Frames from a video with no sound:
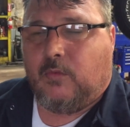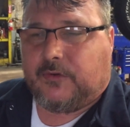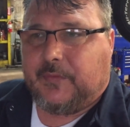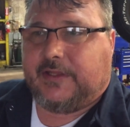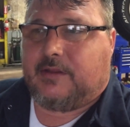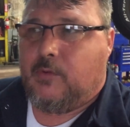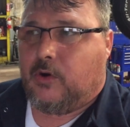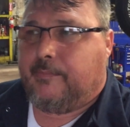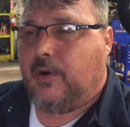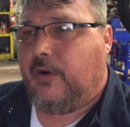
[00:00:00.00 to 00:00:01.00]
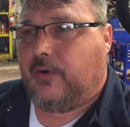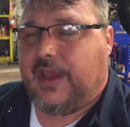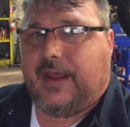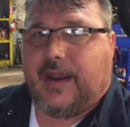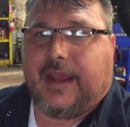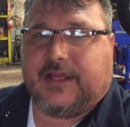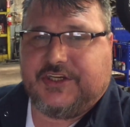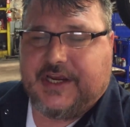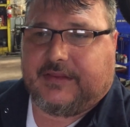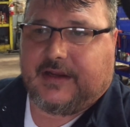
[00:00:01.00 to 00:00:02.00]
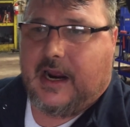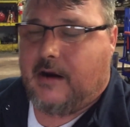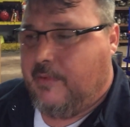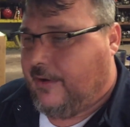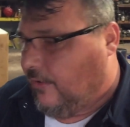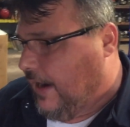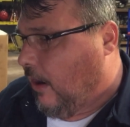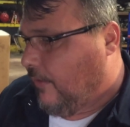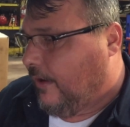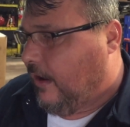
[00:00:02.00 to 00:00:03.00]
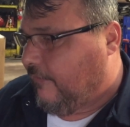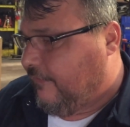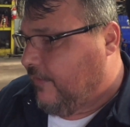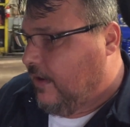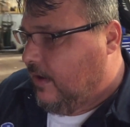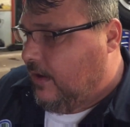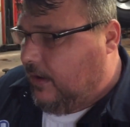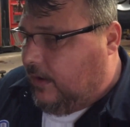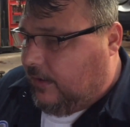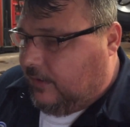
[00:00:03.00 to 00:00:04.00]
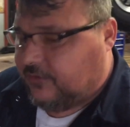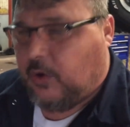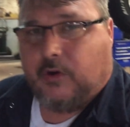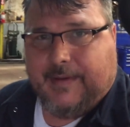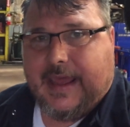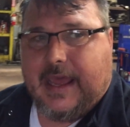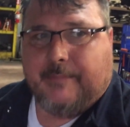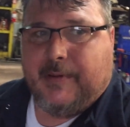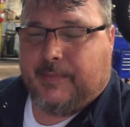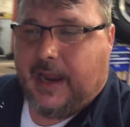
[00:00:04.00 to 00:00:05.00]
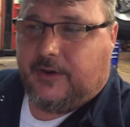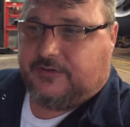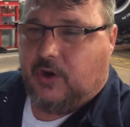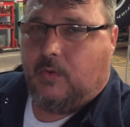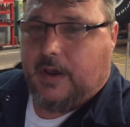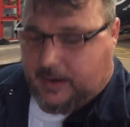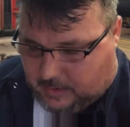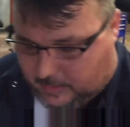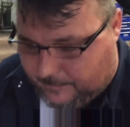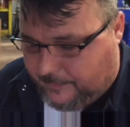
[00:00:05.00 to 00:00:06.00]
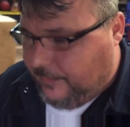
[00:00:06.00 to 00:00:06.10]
Once we get the motor broken, I can jet the carburetor down enough so it'll be happy, but I just don't want to